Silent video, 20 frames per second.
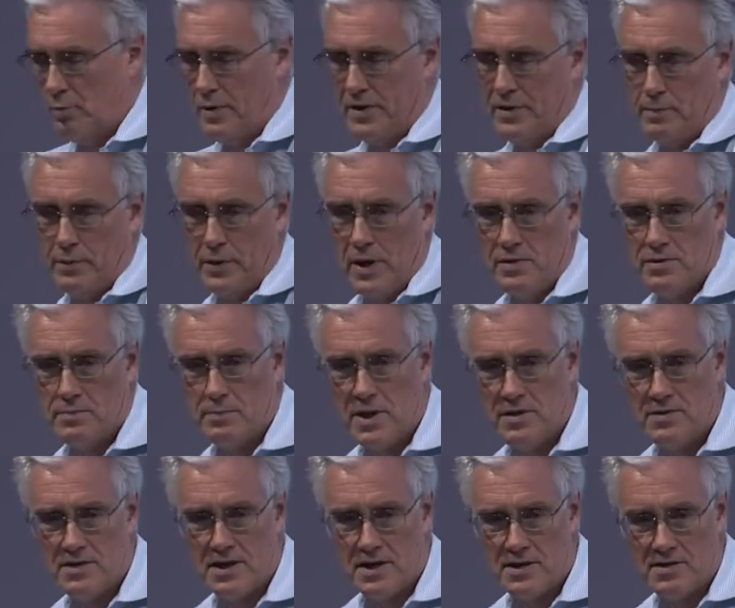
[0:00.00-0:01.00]
with the
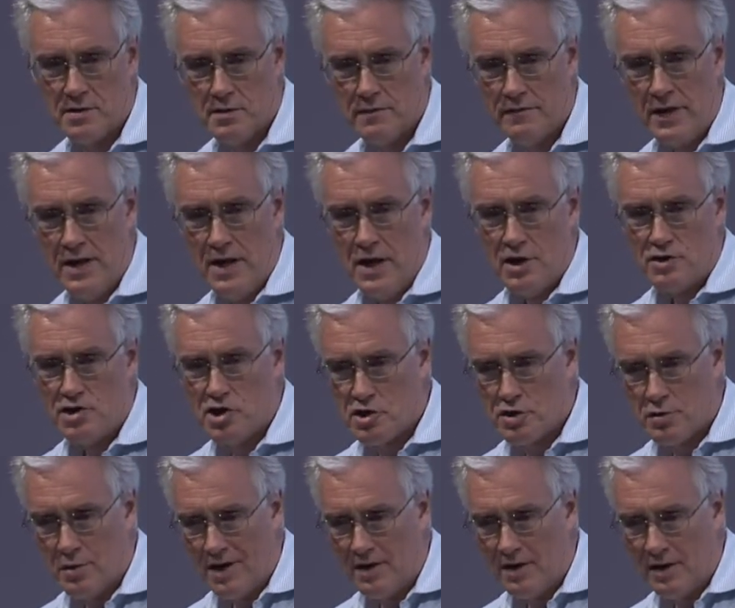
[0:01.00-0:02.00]
process of
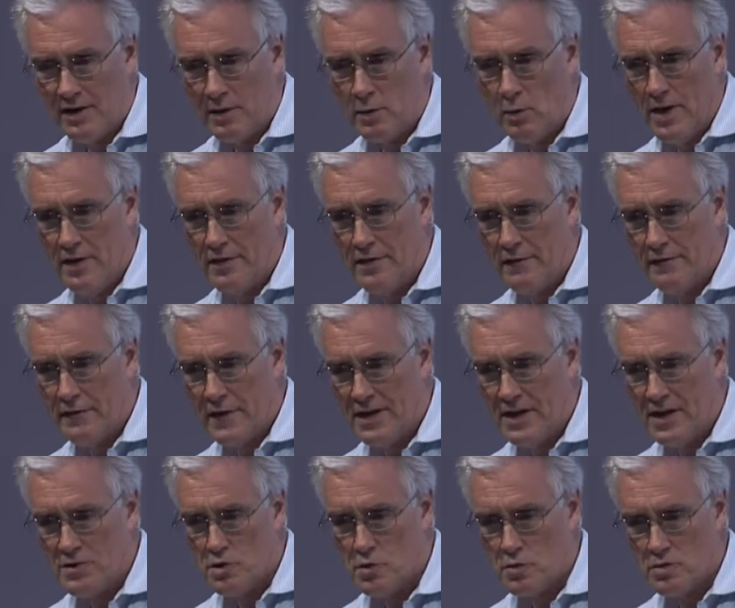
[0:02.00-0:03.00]
struggling with the
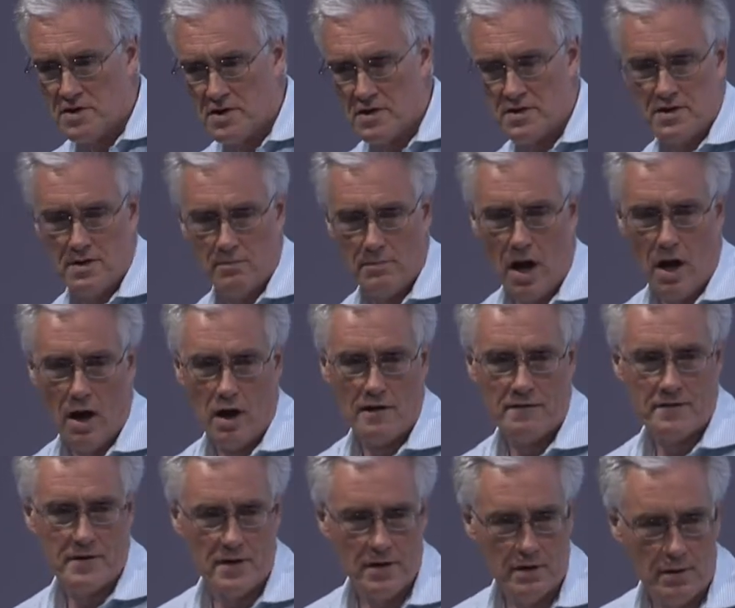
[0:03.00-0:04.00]
financial system
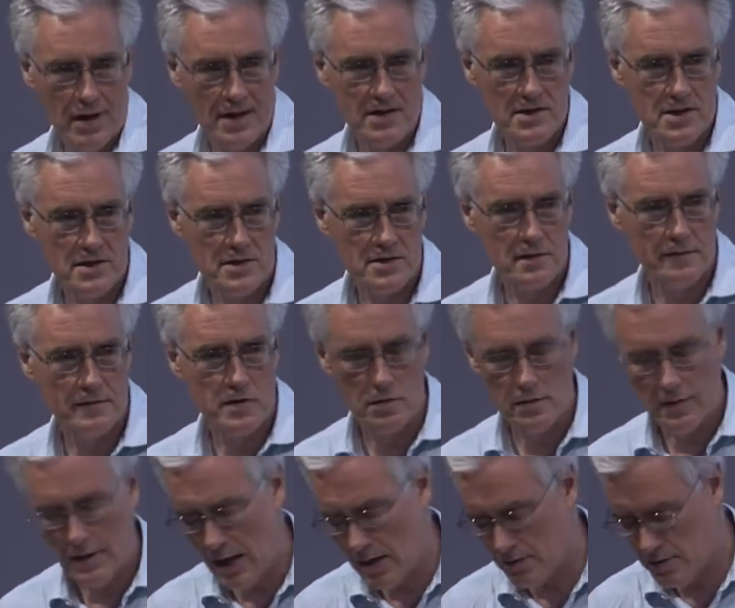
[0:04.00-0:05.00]
after the crisis of
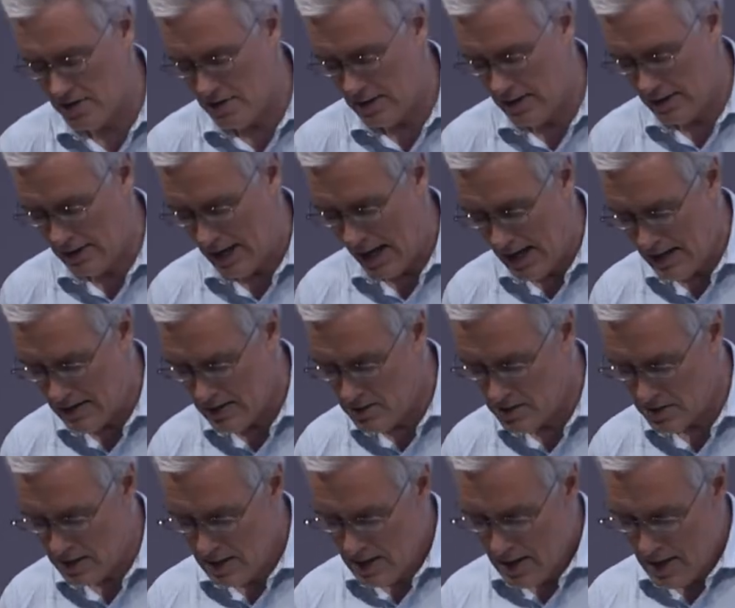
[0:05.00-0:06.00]
2008
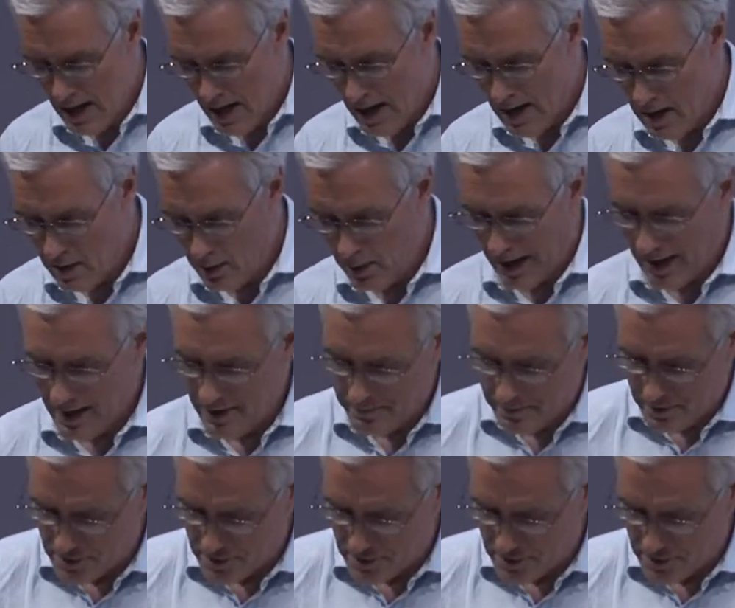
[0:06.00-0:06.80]
have